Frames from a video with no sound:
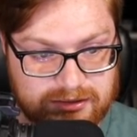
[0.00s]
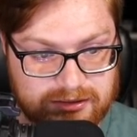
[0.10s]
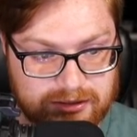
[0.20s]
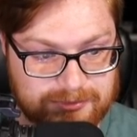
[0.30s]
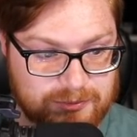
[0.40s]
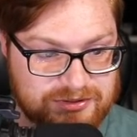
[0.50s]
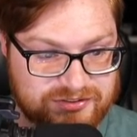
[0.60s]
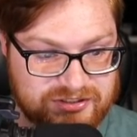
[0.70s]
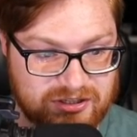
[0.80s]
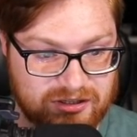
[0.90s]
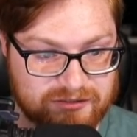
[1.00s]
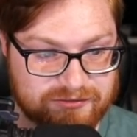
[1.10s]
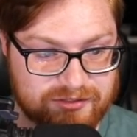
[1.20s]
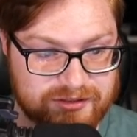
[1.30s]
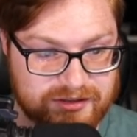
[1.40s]
I mean, we see all
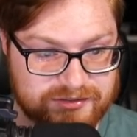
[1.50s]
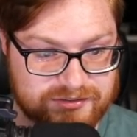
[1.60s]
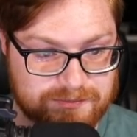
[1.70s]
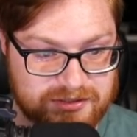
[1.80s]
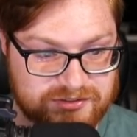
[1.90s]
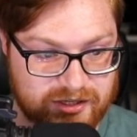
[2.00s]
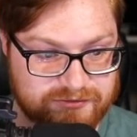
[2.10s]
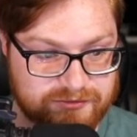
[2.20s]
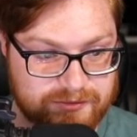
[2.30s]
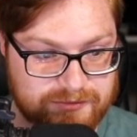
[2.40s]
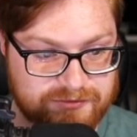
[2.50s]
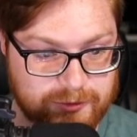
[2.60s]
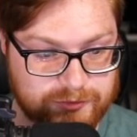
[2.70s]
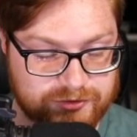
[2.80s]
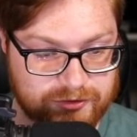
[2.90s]
of this based off of the
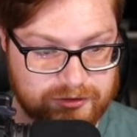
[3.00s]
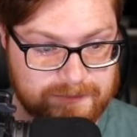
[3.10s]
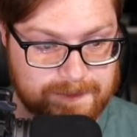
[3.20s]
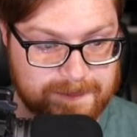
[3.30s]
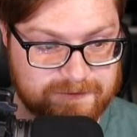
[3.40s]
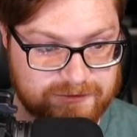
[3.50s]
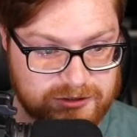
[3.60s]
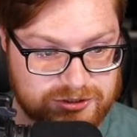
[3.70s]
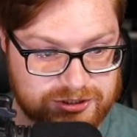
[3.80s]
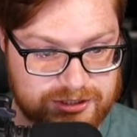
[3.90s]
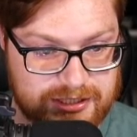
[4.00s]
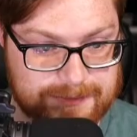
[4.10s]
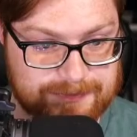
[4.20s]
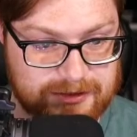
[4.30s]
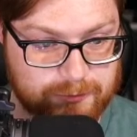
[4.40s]
filter function
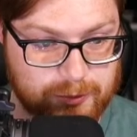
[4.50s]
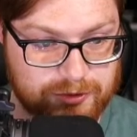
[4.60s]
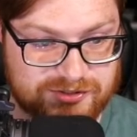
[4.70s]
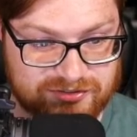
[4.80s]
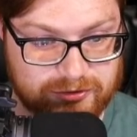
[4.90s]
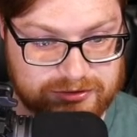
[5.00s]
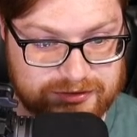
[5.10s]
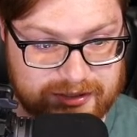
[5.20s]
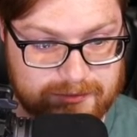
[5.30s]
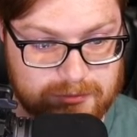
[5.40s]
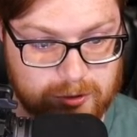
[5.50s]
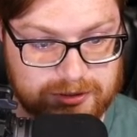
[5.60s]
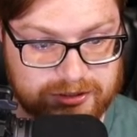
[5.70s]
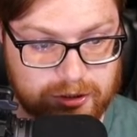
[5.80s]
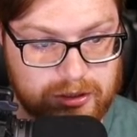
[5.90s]
name. And we were just looking at that a moment
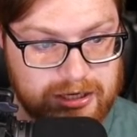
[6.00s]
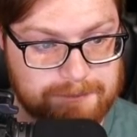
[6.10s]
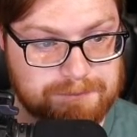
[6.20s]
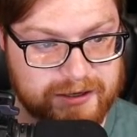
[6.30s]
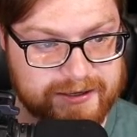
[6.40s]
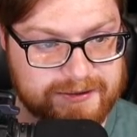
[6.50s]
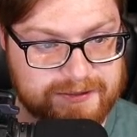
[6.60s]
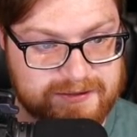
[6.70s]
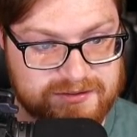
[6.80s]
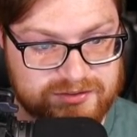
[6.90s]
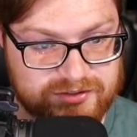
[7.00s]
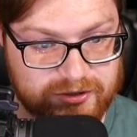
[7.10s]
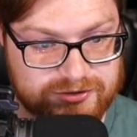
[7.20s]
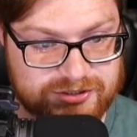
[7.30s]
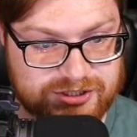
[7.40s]
ago. But this is all
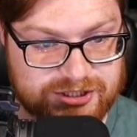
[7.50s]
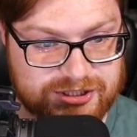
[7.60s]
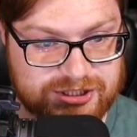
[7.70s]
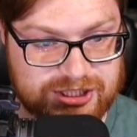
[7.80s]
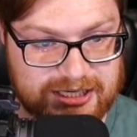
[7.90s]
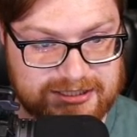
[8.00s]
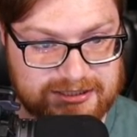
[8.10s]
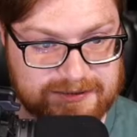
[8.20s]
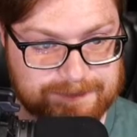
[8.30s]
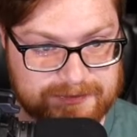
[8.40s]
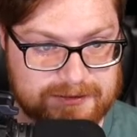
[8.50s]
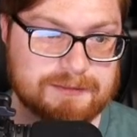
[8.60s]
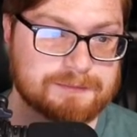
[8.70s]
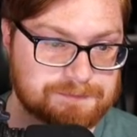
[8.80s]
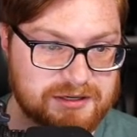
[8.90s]
just checking
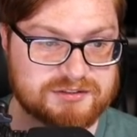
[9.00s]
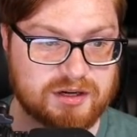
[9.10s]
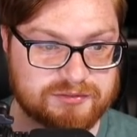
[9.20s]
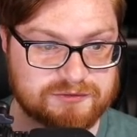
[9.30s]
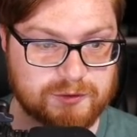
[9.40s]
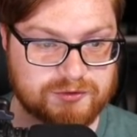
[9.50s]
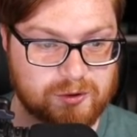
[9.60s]
based off the filter.